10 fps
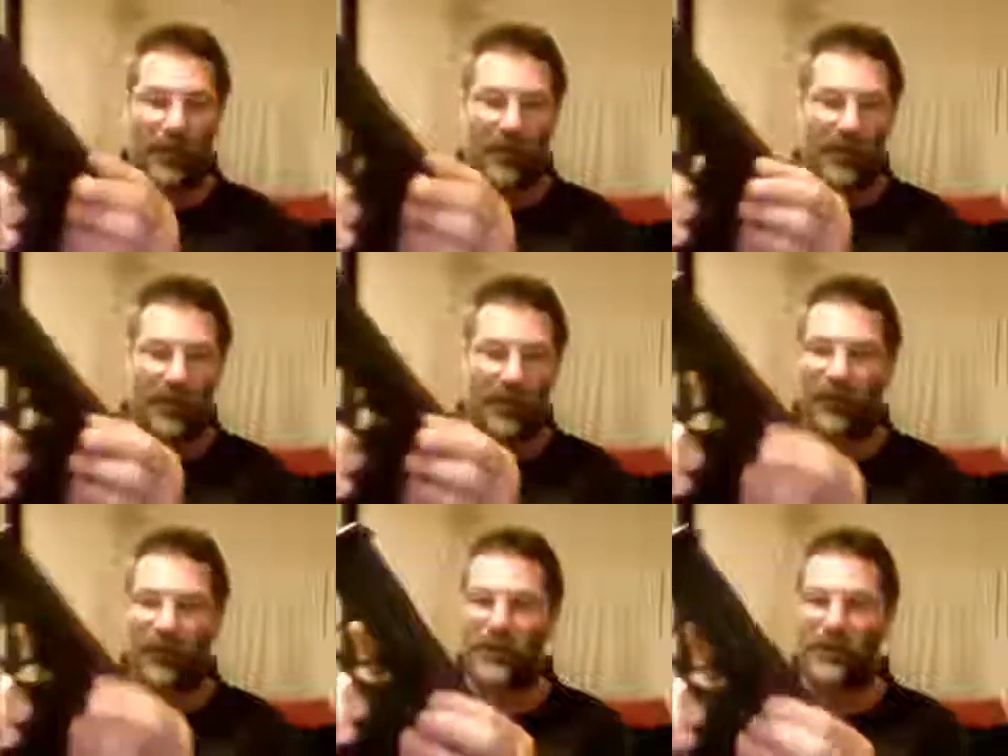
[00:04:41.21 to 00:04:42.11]
the
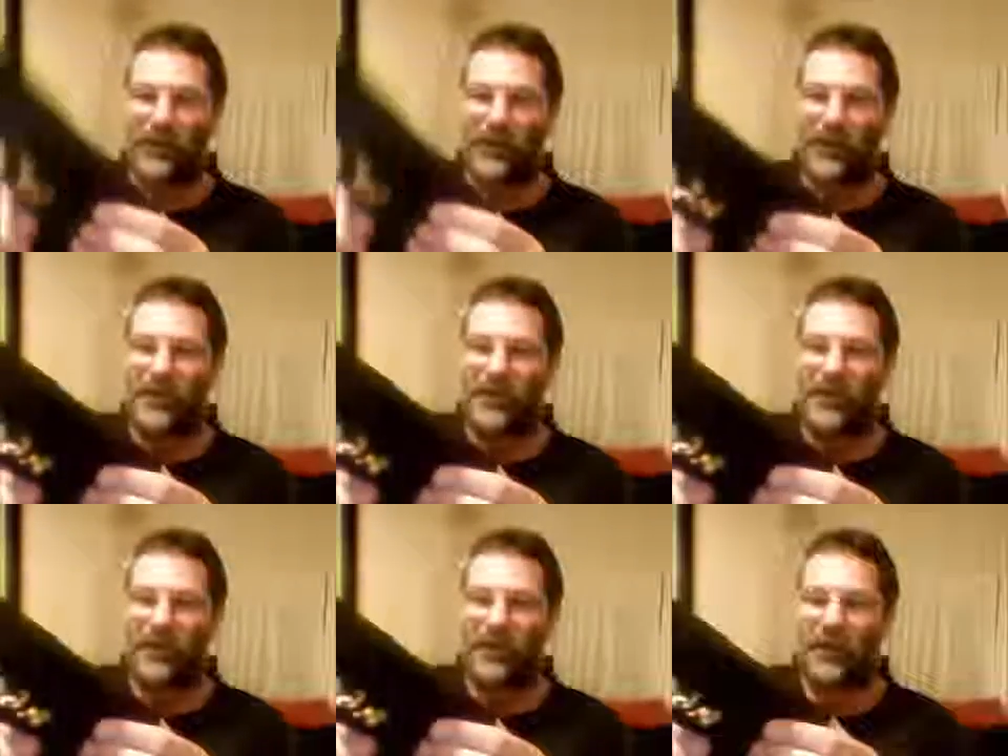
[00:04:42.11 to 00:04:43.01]
first
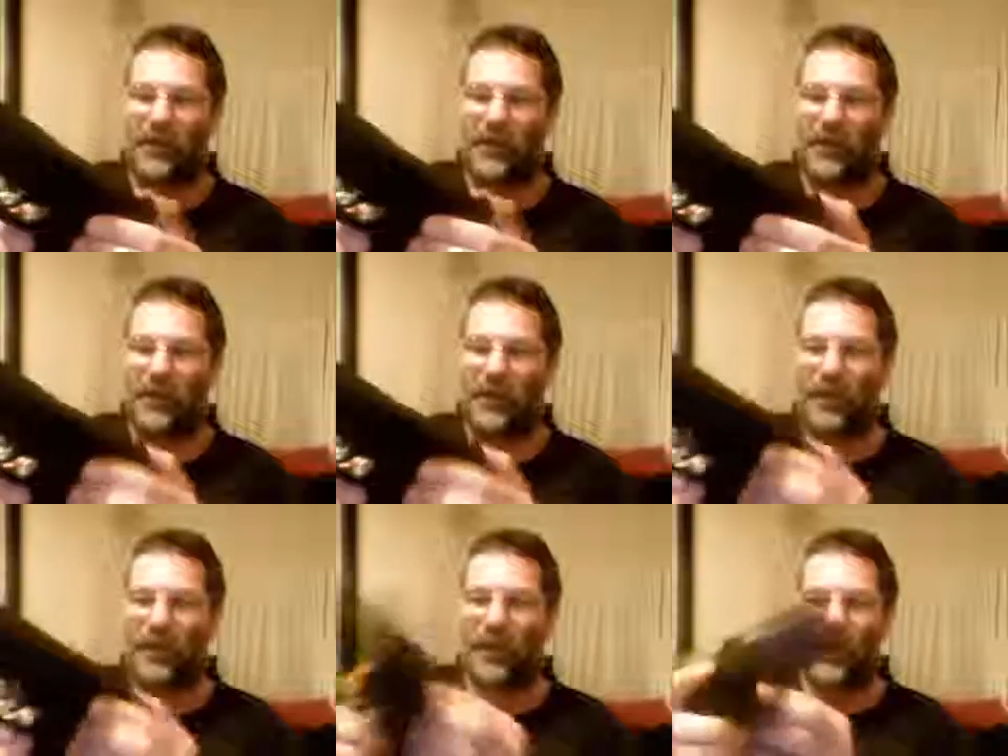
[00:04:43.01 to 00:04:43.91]
generation,
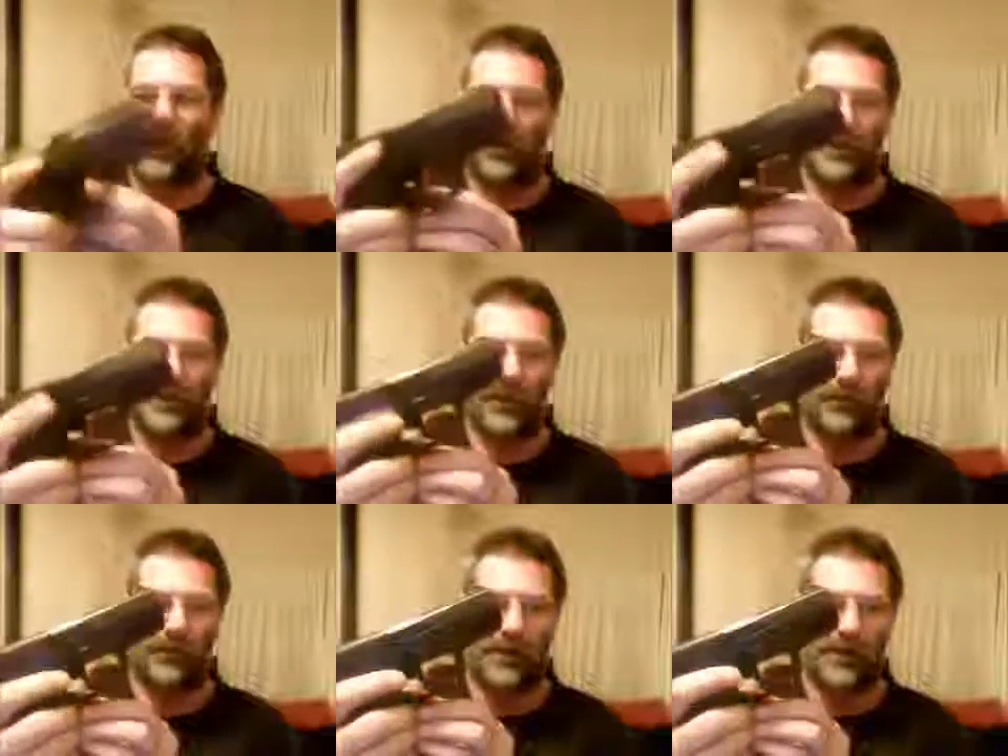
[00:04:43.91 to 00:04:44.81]
the slide
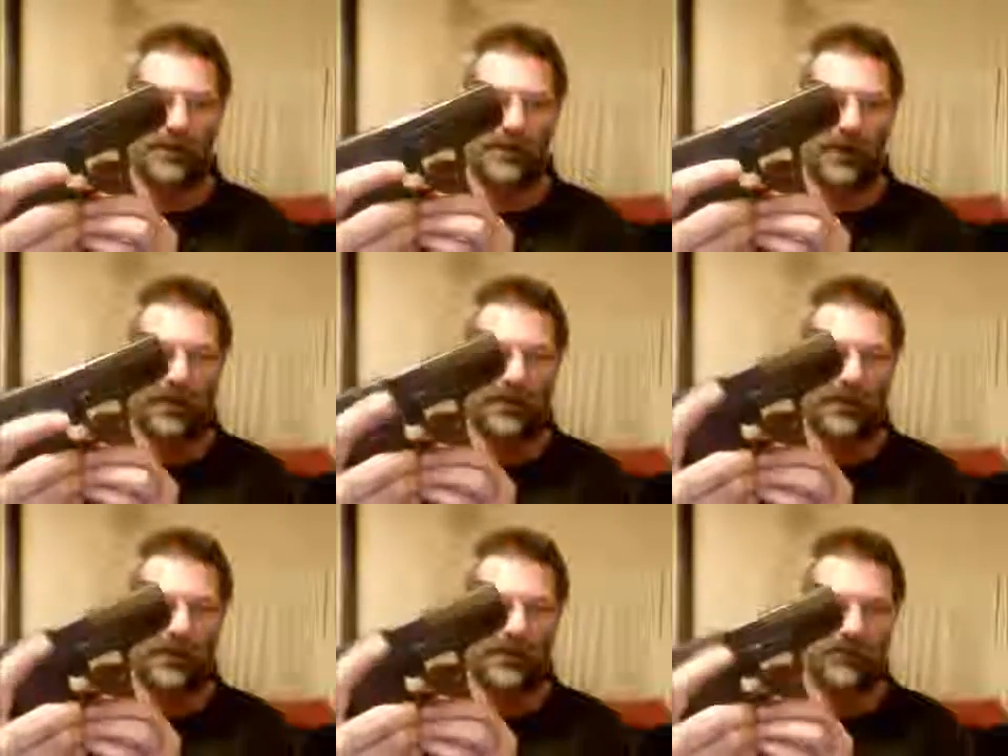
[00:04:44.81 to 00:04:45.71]
release is not
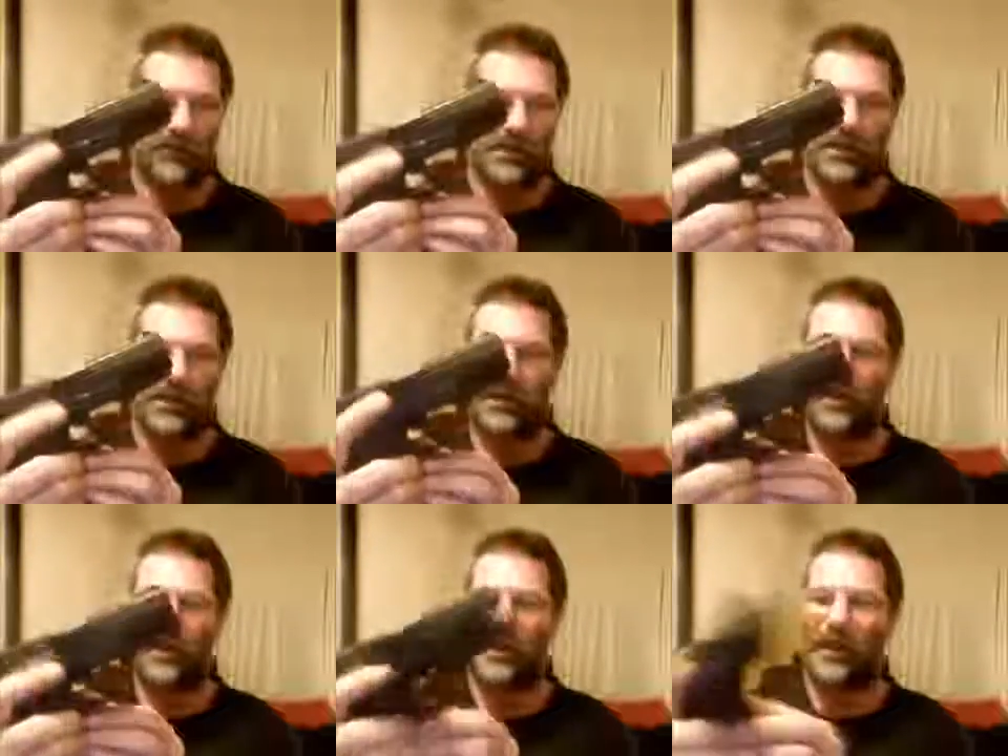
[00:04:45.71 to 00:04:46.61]
ambidextrous,
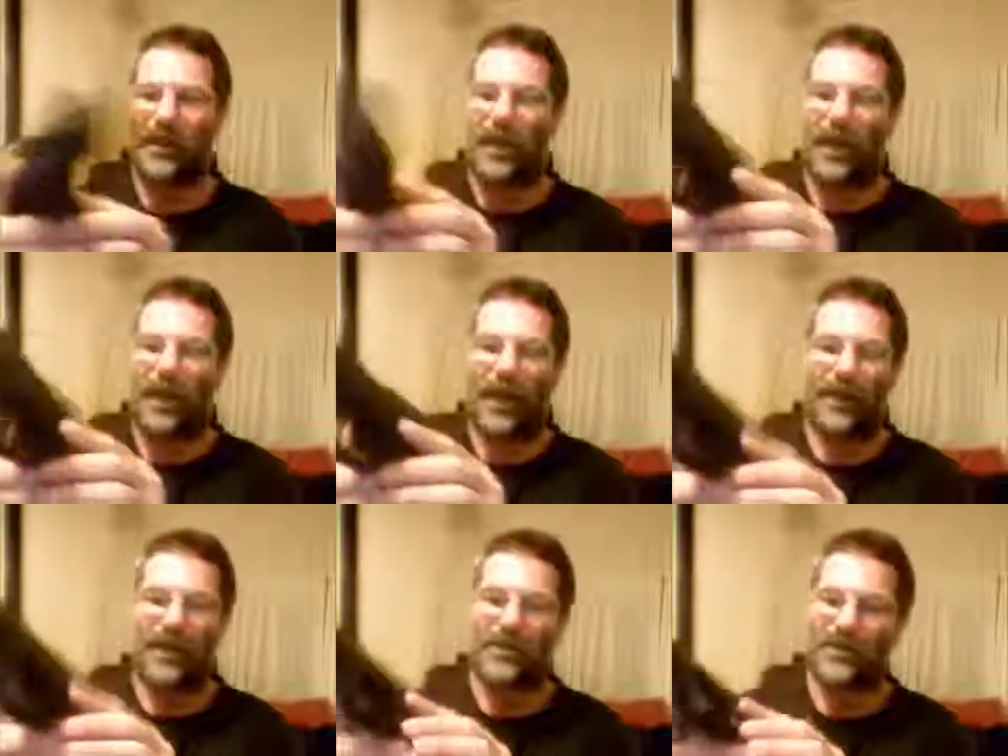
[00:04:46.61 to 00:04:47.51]
and
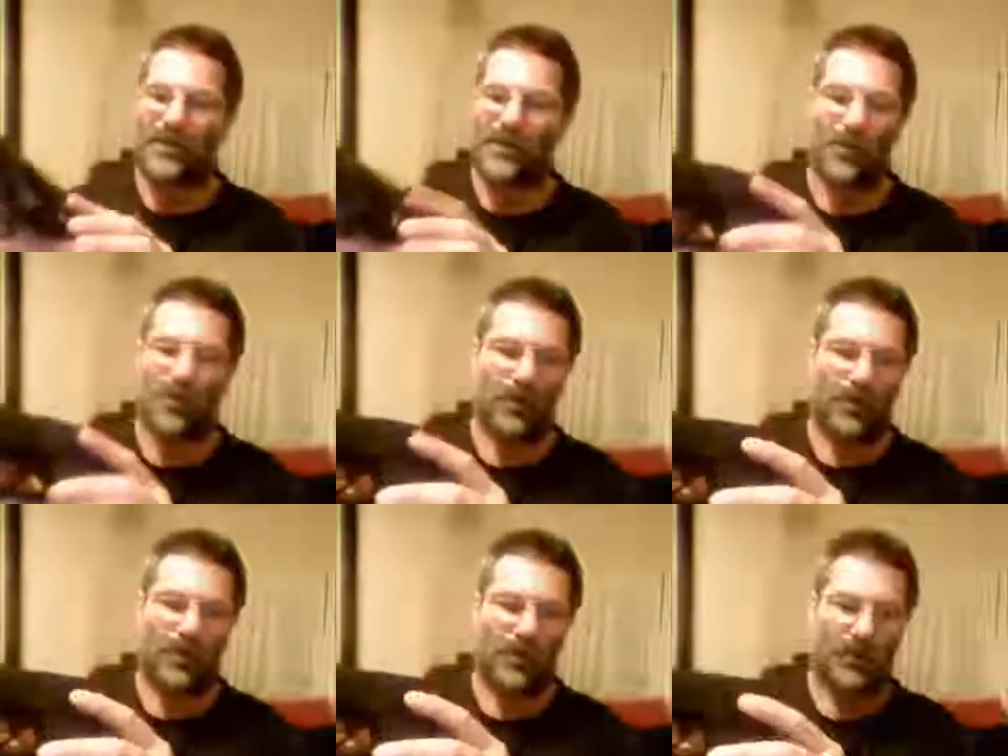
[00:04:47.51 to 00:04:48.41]
it's the small
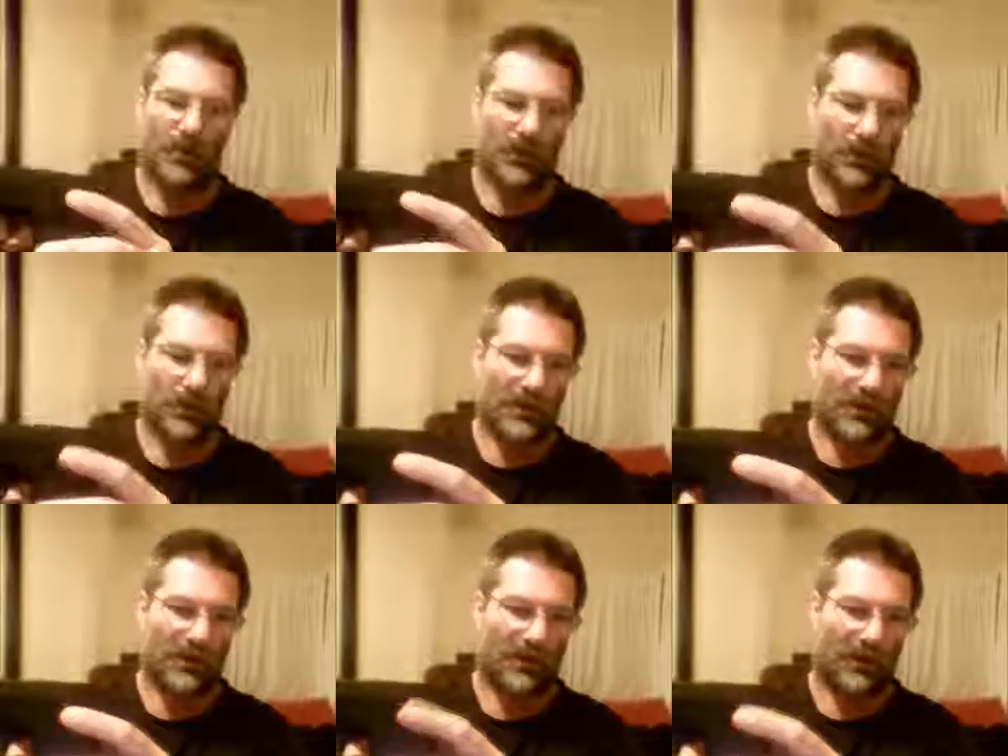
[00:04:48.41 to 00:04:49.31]
short
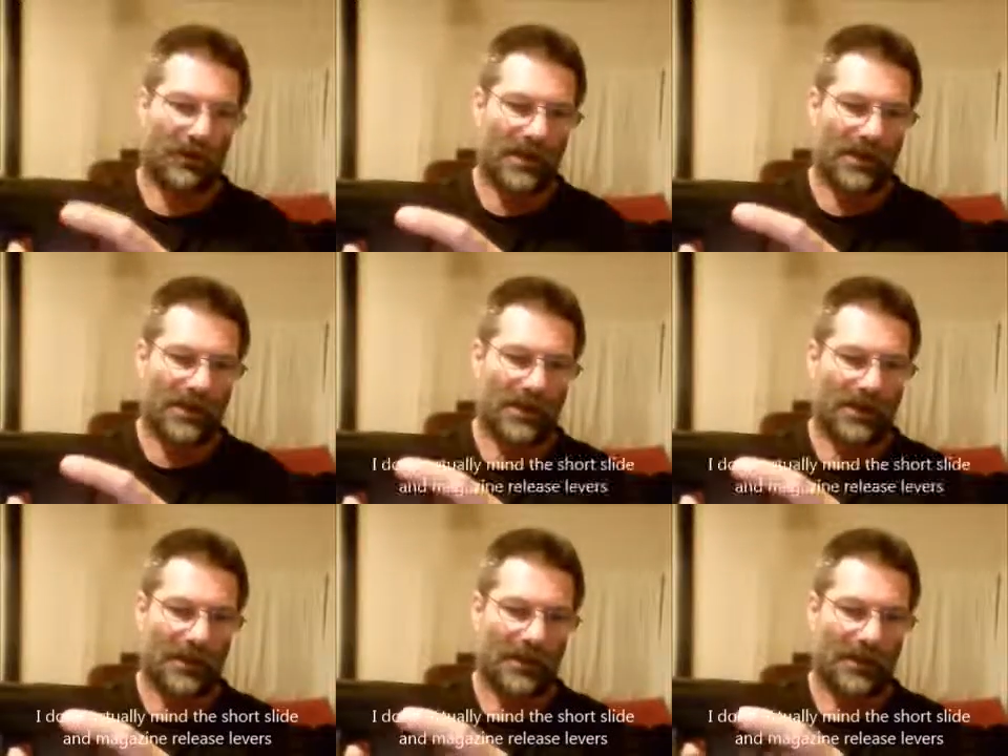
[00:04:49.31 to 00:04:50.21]
slide release,
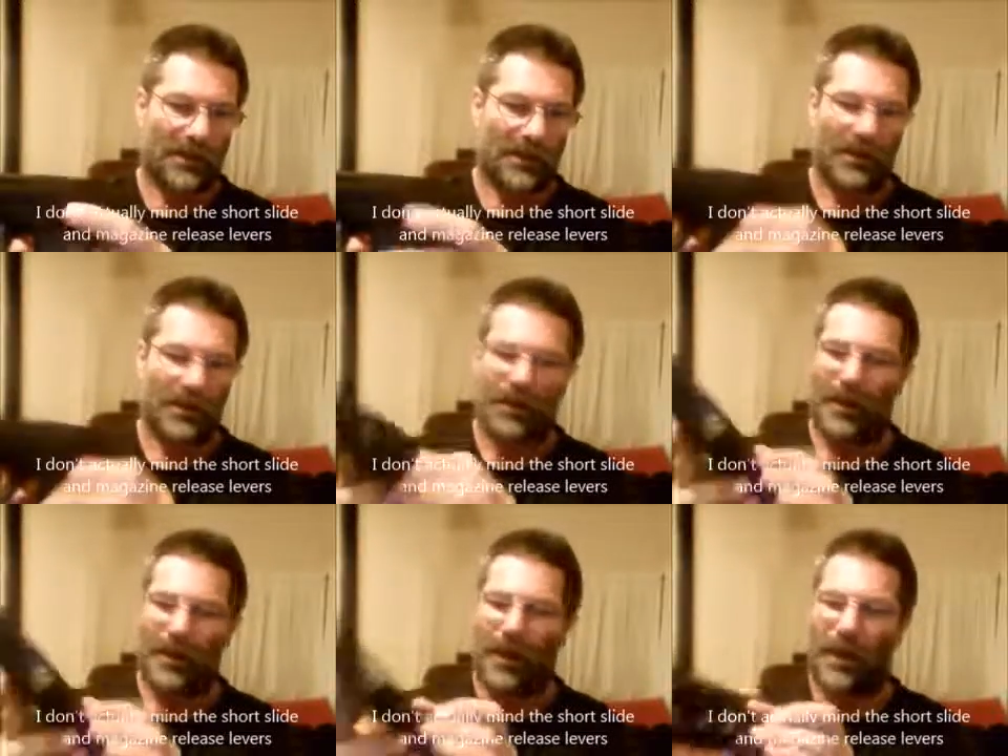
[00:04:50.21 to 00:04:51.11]

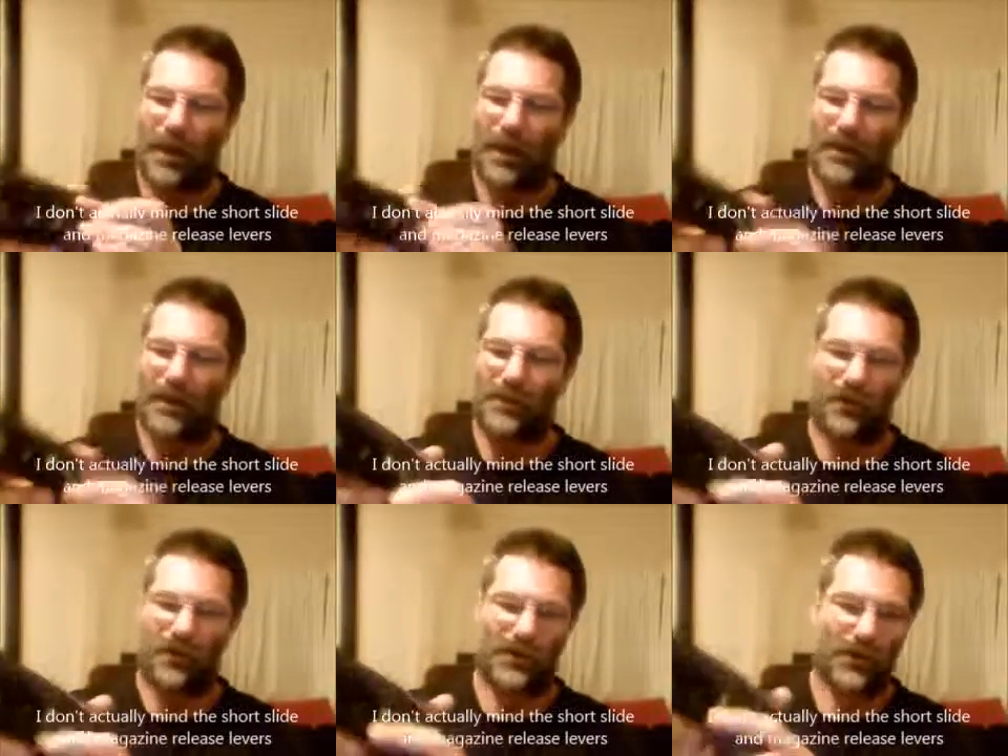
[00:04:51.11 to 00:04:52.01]
and it's got
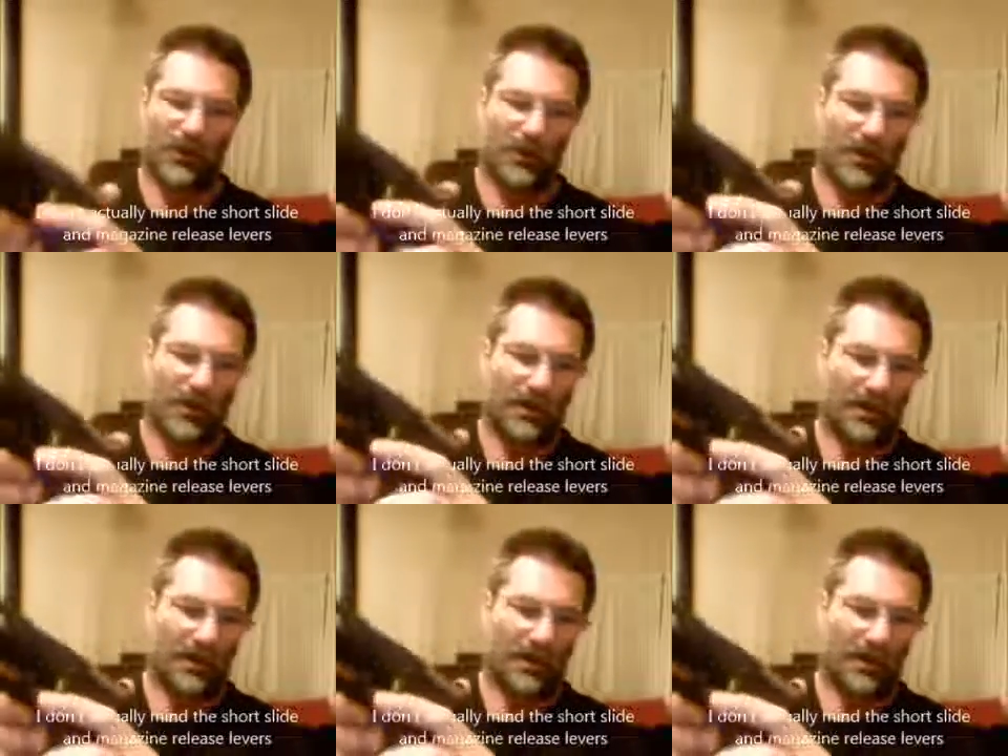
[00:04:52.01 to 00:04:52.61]
the shorter